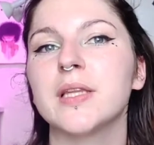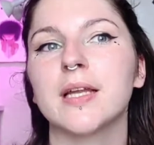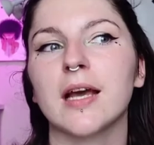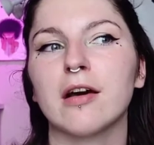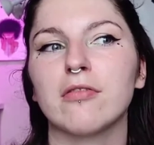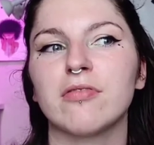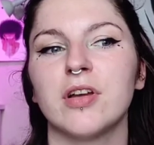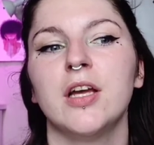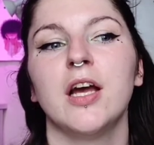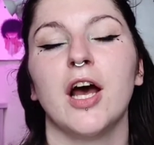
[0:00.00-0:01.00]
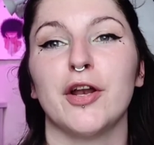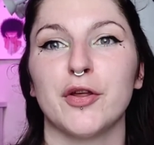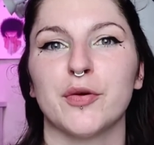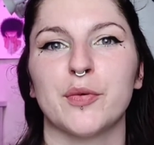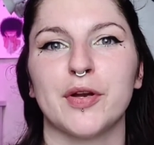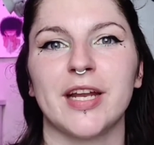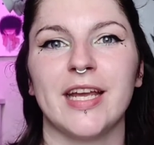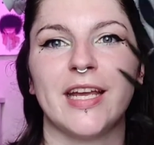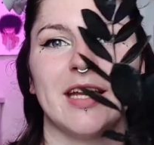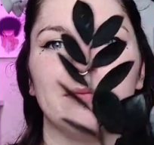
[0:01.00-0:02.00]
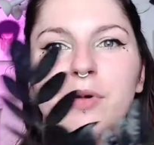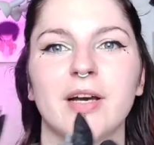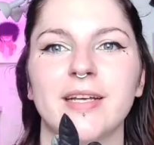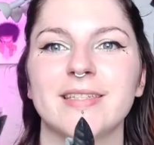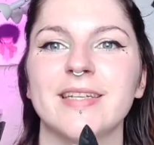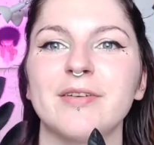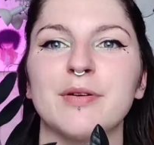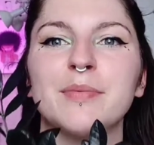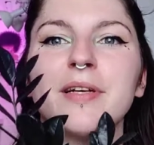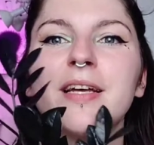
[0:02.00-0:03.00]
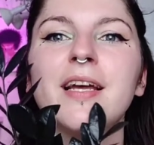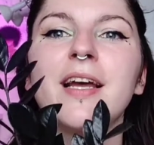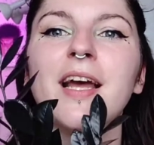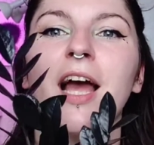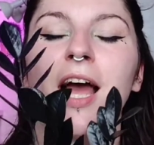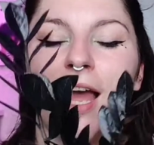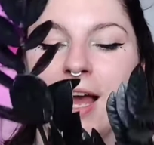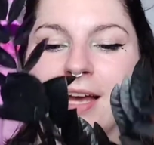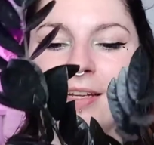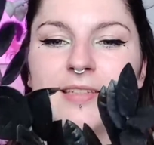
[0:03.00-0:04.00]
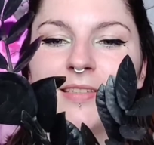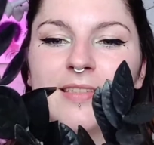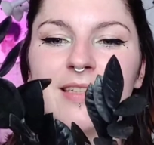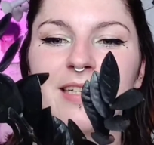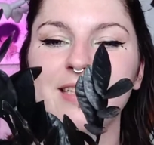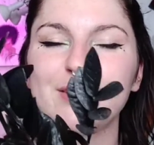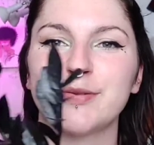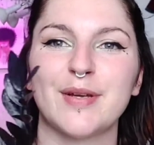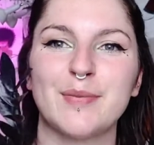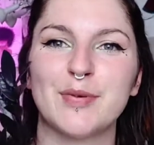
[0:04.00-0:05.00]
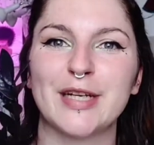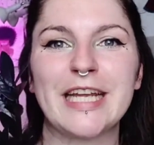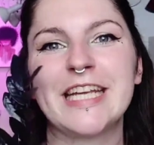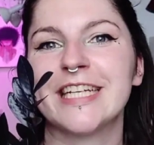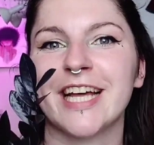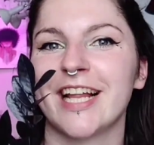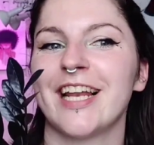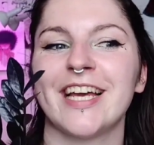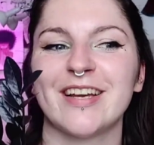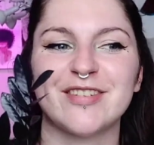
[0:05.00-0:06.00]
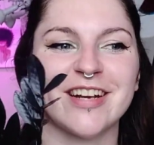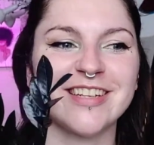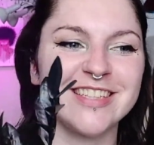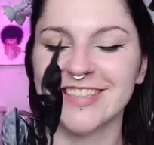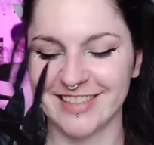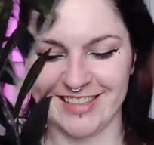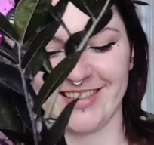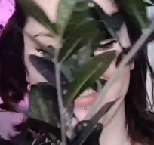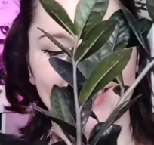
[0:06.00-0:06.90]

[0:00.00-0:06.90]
and then I have another one in my sitting room. And it's just very pretty. And I like how dark it is.